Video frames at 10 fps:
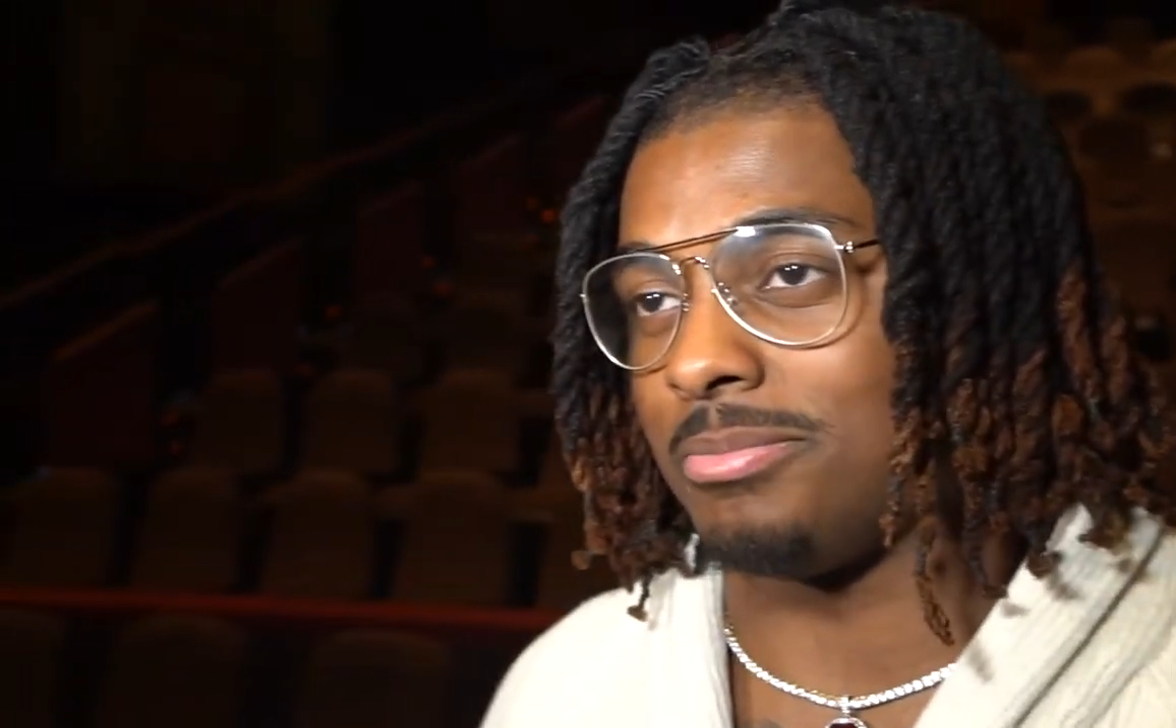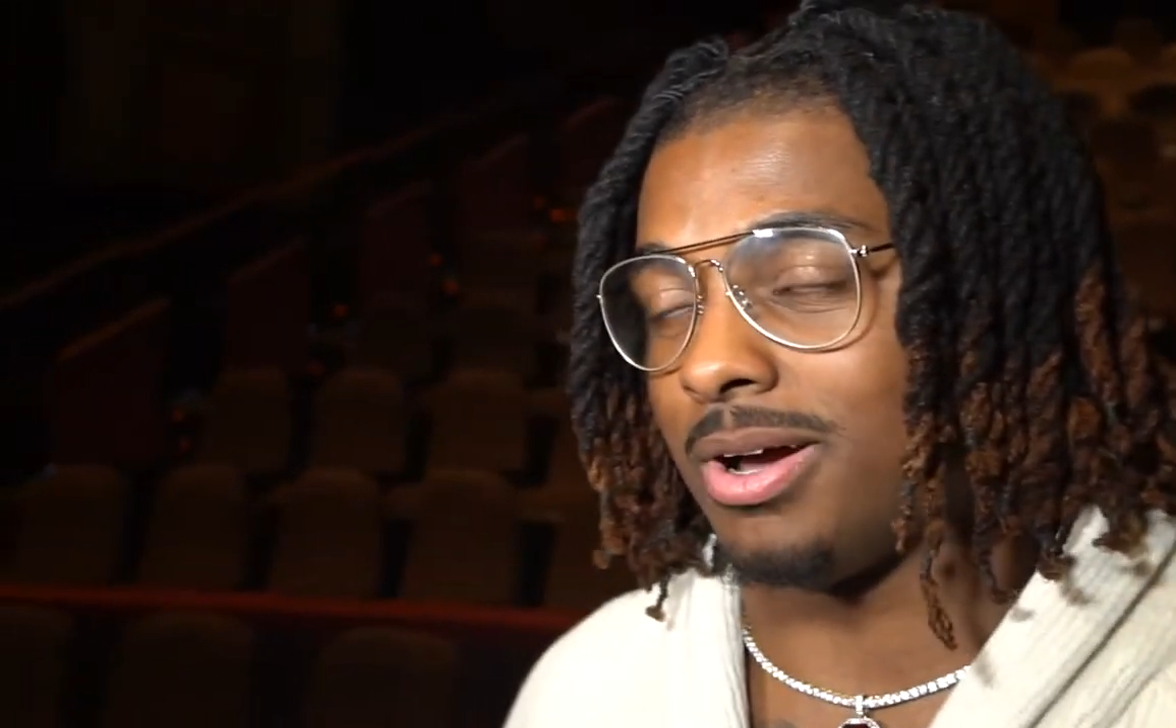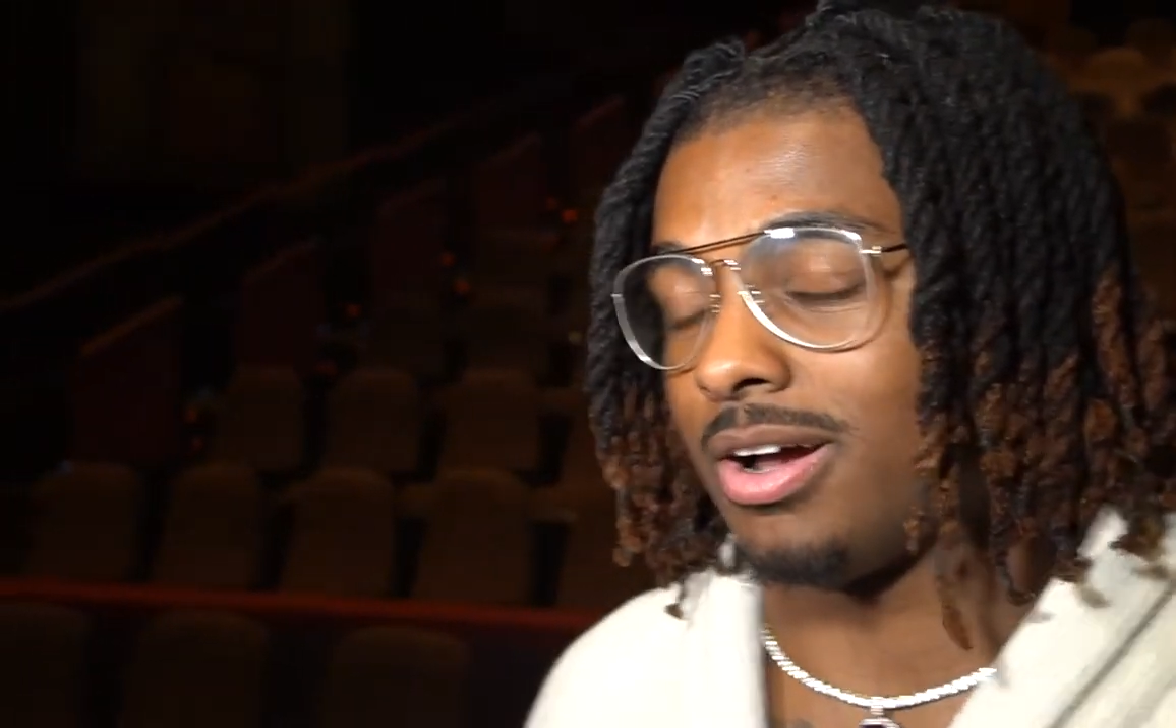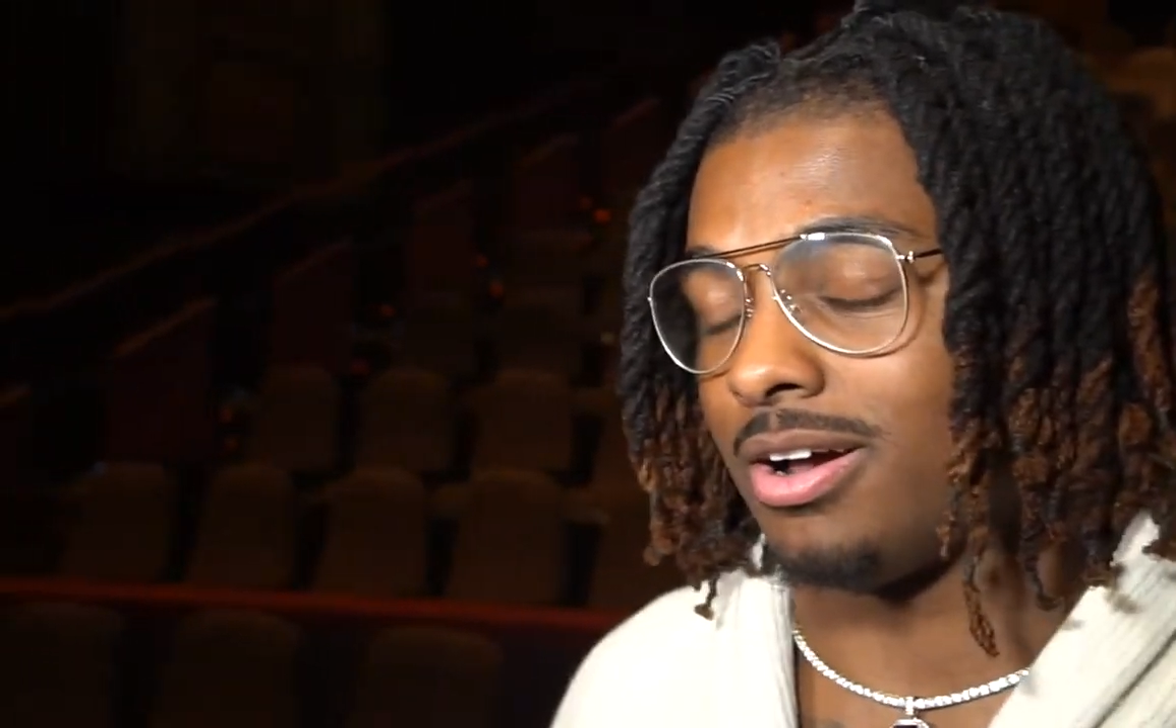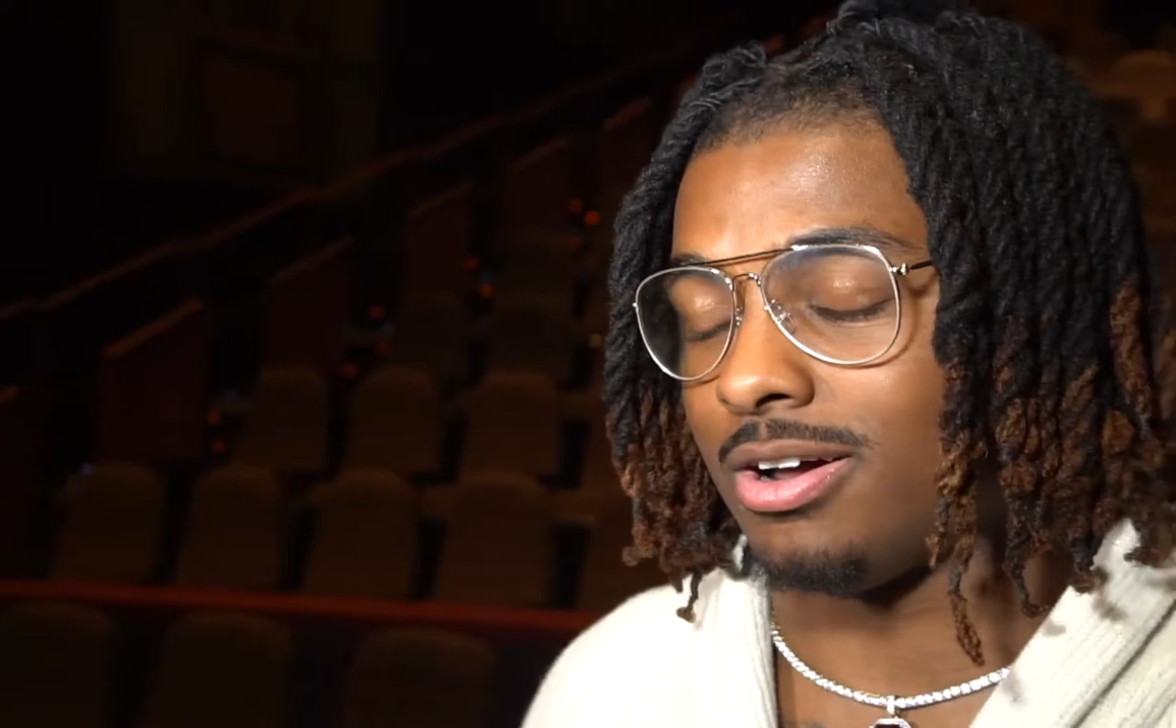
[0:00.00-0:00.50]

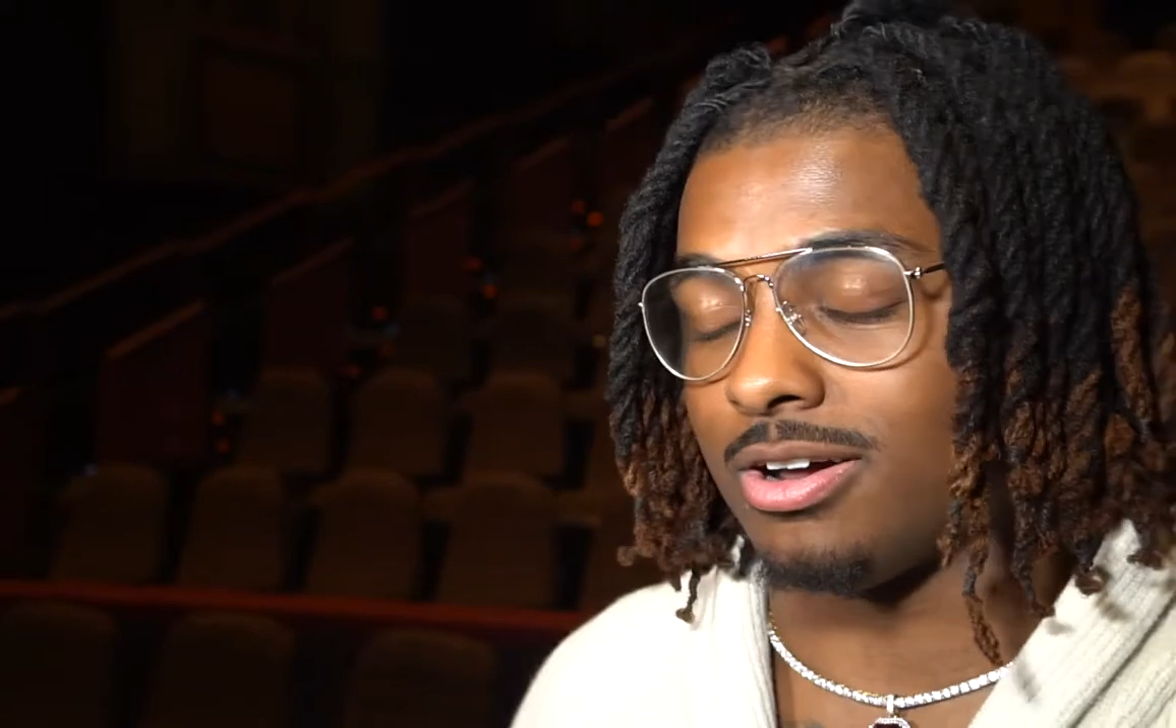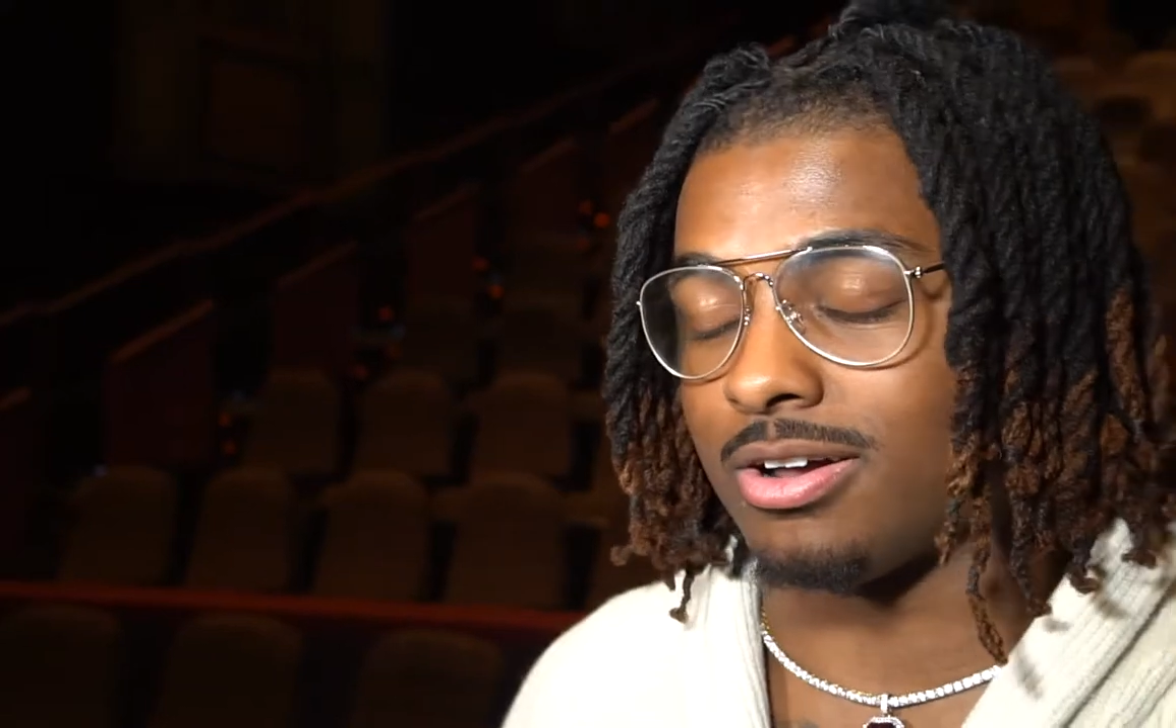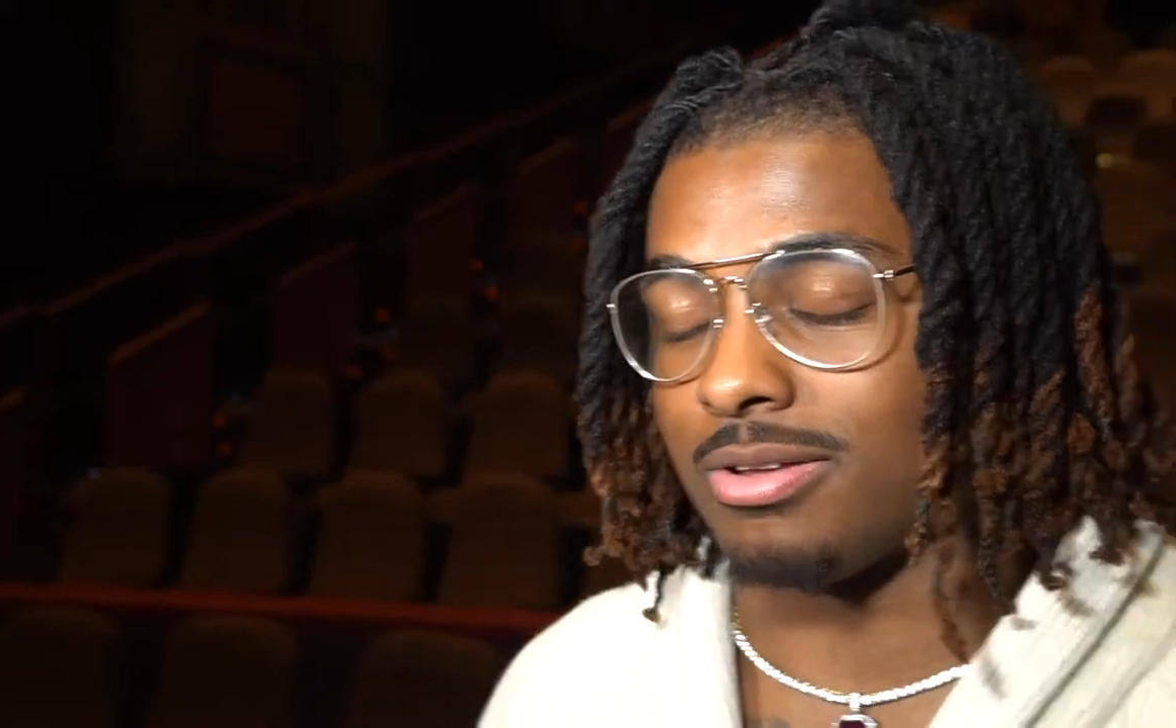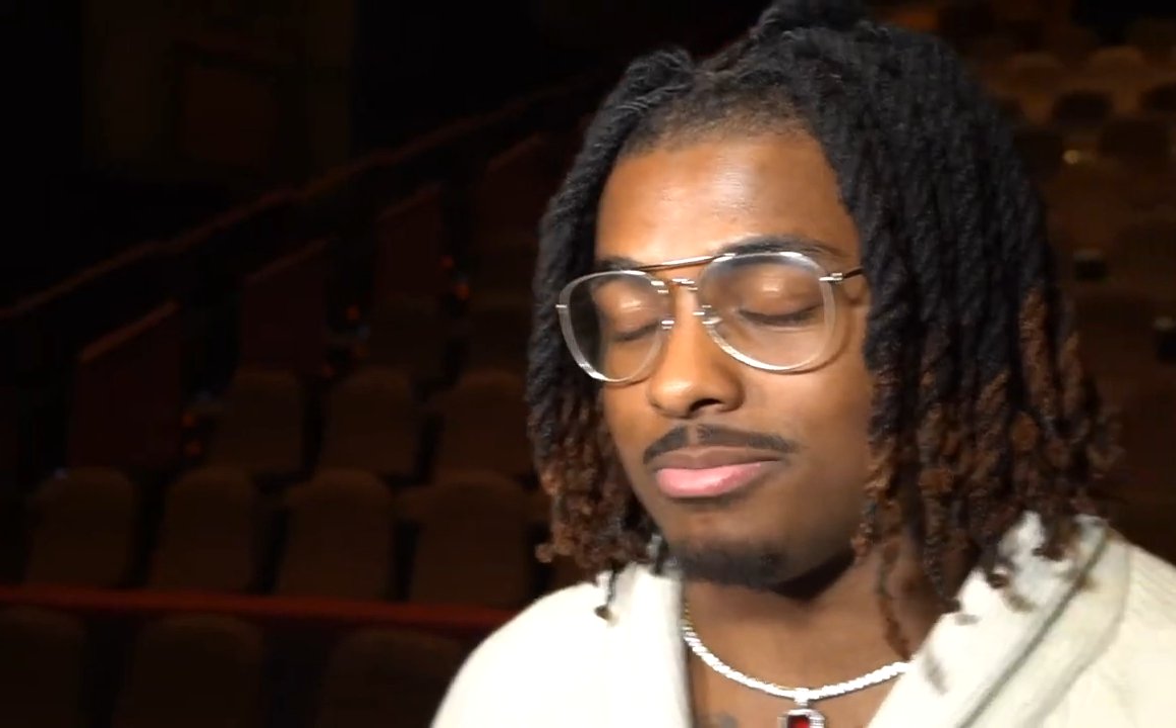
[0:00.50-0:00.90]
my uh,